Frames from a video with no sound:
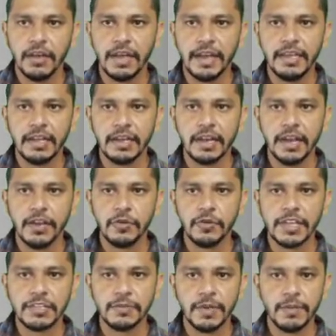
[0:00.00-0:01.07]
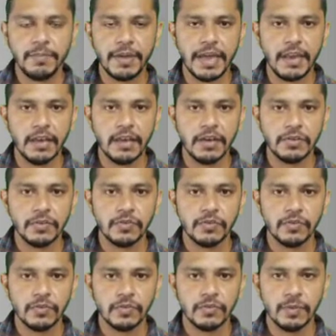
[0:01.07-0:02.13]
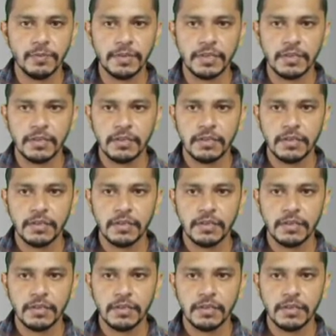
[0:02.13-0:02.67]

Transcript: line inclined to HP parallel to VP.